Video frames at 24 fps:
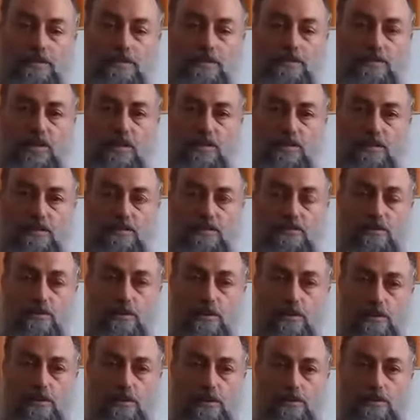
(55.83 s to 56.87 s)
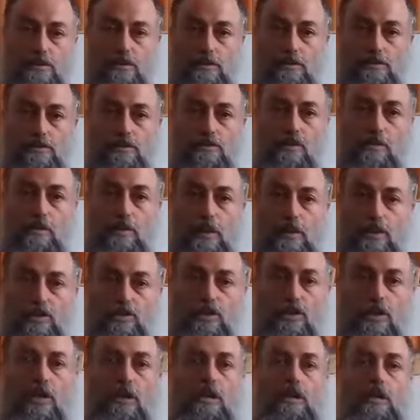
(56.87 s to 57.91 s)
adjacent to the
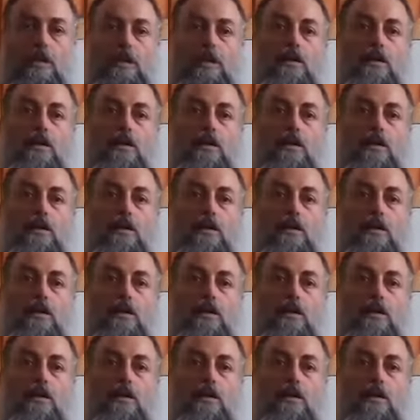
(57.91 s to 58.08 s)
parasha,